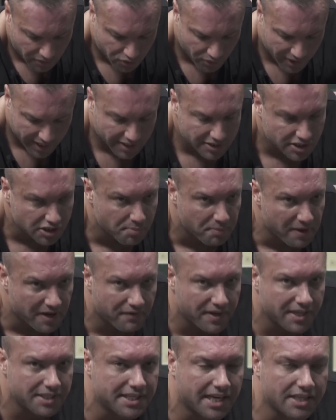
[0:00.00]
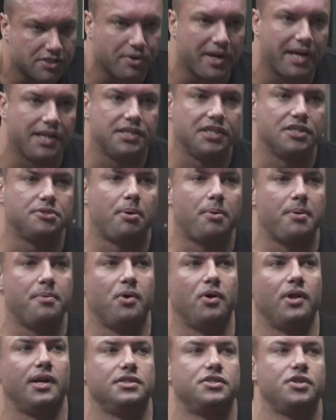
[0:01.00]
3 hours is a bit of an exaggeration. It's probably
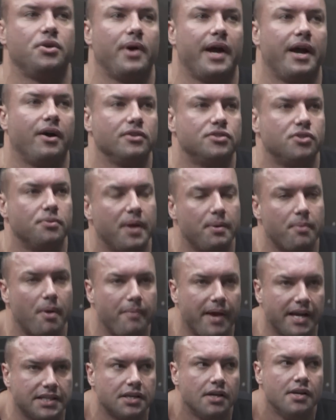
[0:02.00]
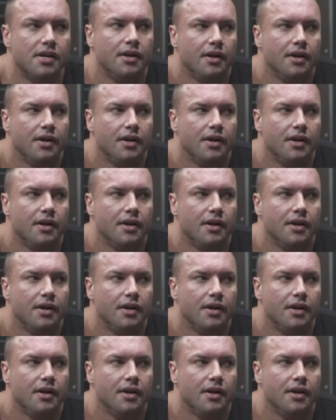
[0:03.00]
more like 2 hours would be my max.